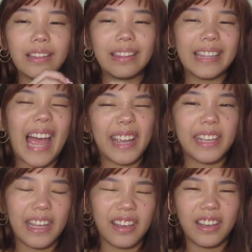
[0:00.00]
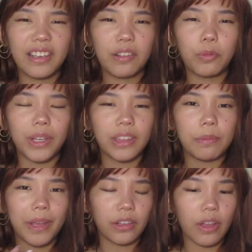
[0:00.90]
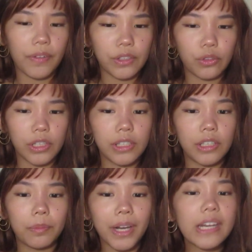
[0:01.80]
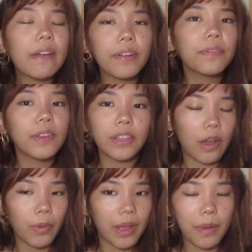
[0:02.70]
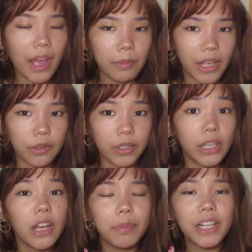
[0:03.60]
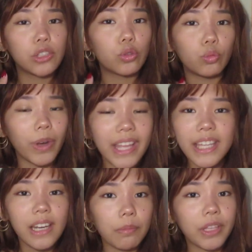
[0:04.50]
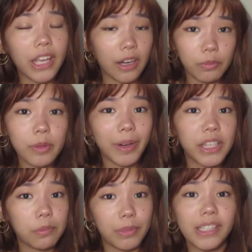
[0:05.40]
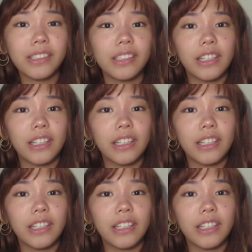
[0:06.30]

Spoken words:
lacking with the male love interest, you know. But I never feel that way about Emily Henry, because the way that Emily Henry writes men,